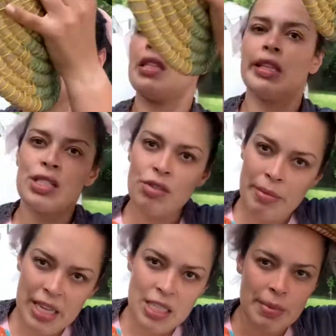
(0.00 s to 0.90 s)
This
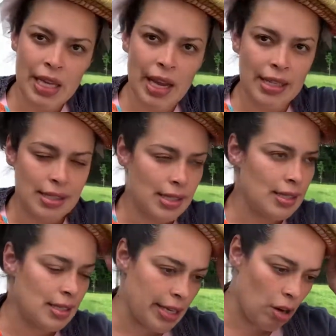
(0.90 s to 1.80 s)
reminds me, guys, this is
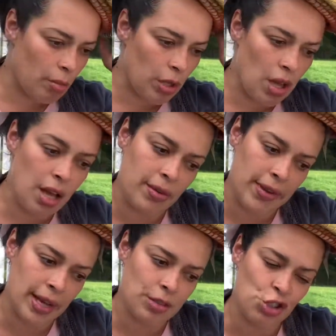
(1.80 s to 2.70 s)
terrible, of,
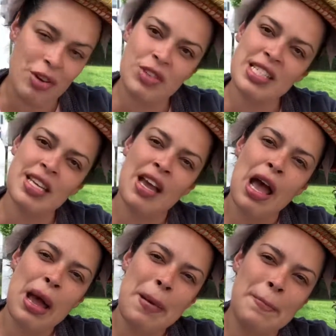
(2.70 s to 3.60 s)
did you ever see
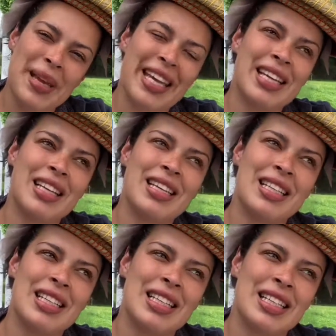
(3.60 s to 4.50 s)
Big
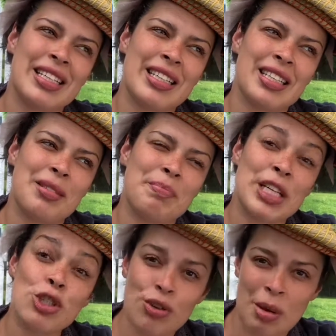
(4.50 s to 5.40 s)

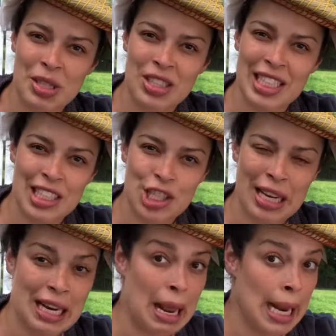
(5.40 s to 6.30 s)
Trouble in Little
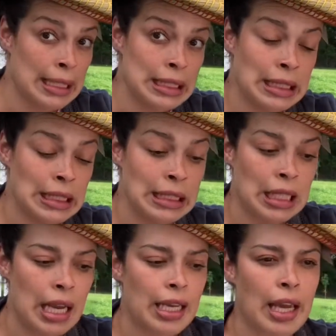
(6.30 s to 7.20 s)
China?
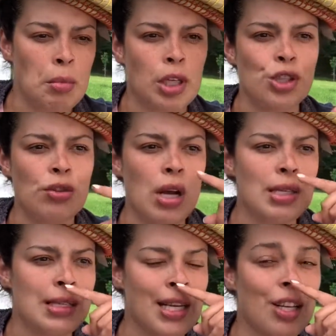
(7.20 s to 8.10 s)
Kim Cattrall's
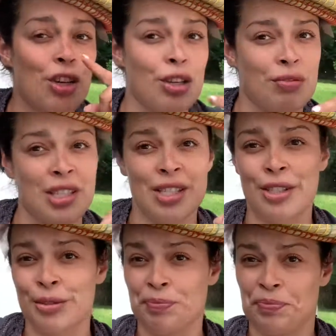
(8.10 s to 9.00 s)
in it, Kurt Russell.
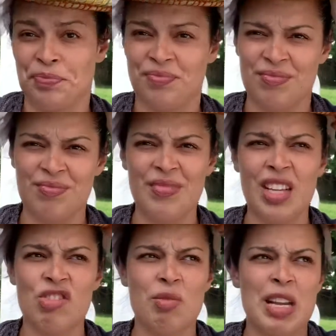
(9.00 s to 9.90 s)

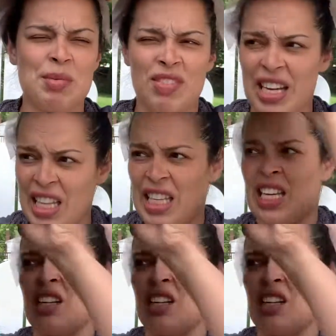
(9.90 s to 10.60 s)
This reminds me of the guy at the end.